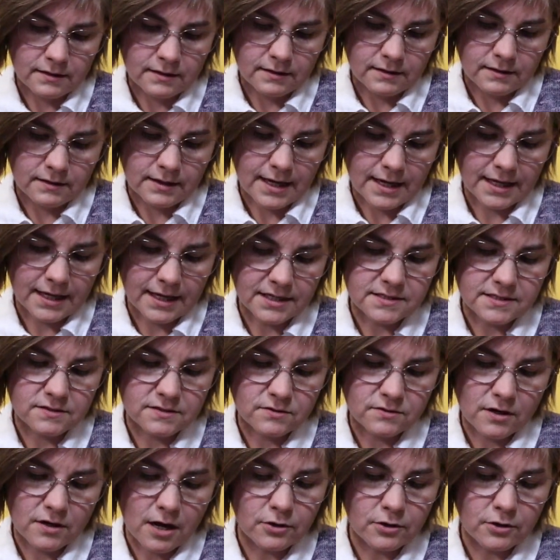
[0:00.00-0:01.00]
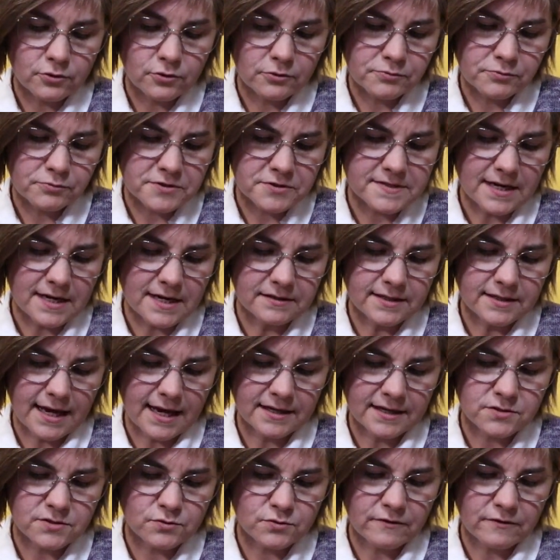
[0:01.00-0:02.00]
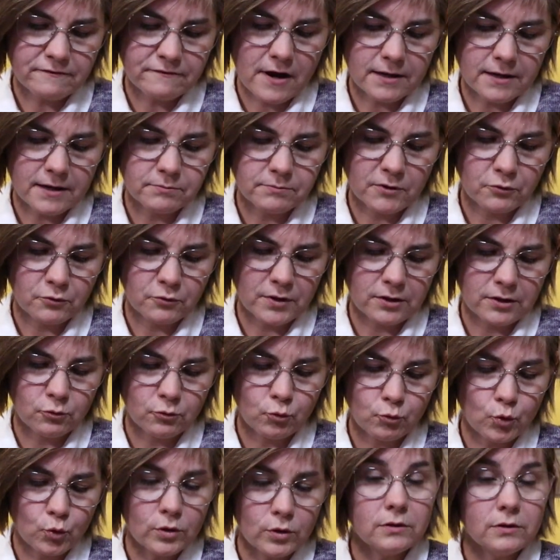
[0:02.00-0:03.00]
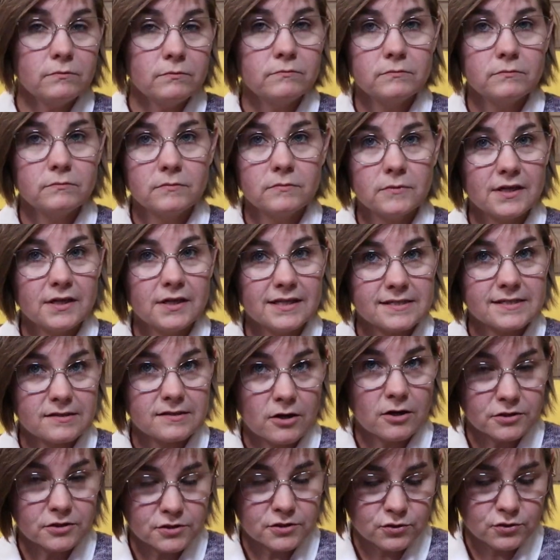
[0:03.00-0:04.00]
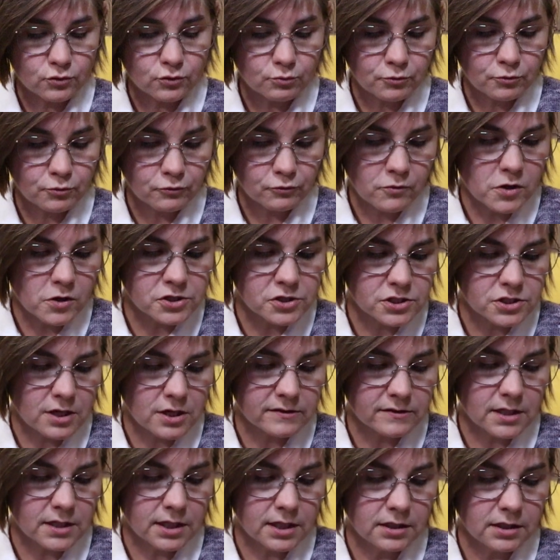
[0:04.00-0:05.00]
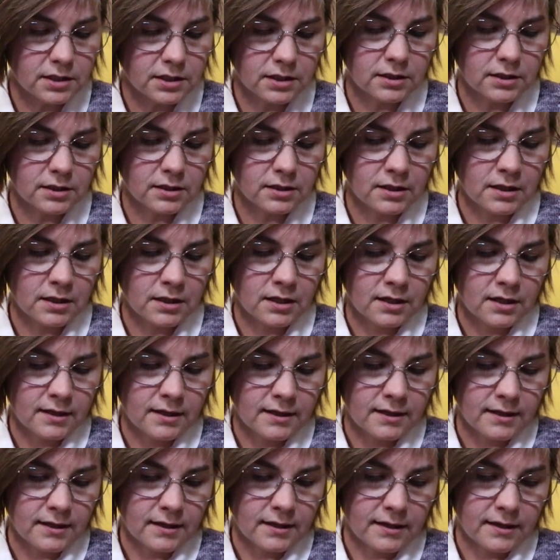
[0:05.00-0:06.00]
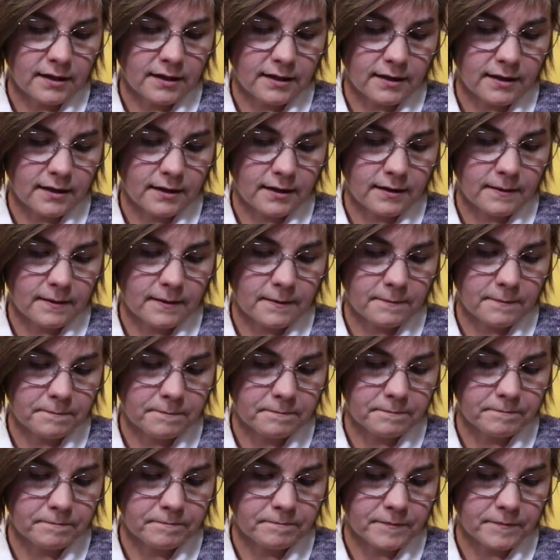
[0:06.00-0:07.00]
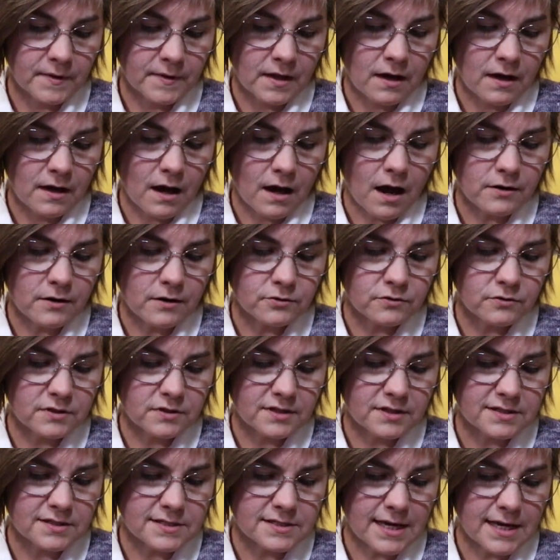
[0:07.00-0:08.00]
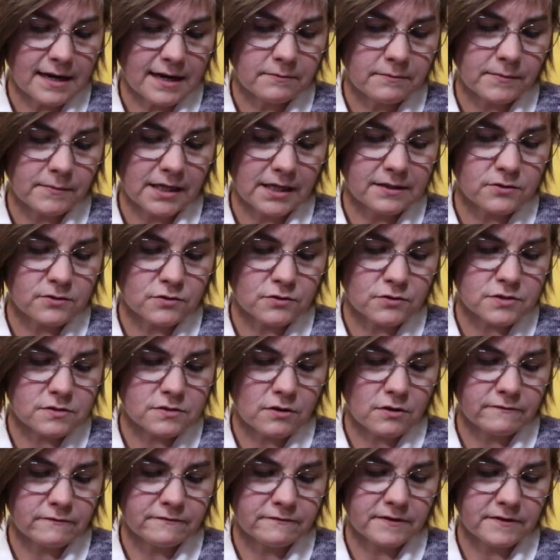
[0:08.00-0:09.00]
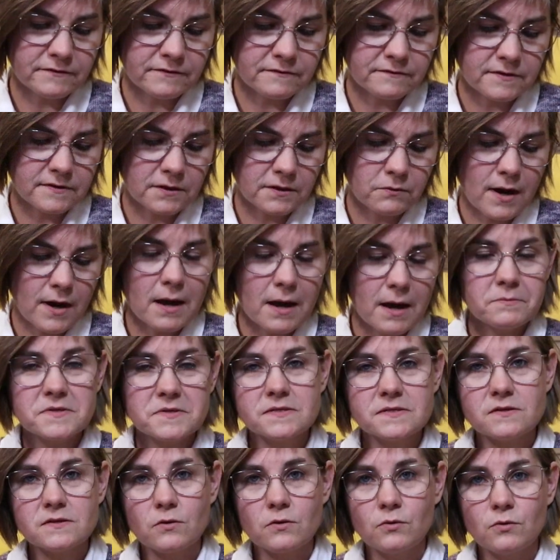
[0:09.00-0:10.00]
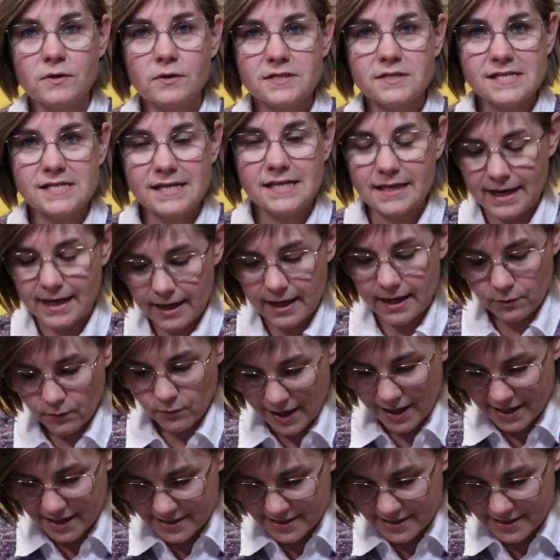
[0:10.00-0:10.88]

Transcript: 100% extra fine merino wool. It's not superwash, I think. 110 meters on 50 grams, so a DK weight.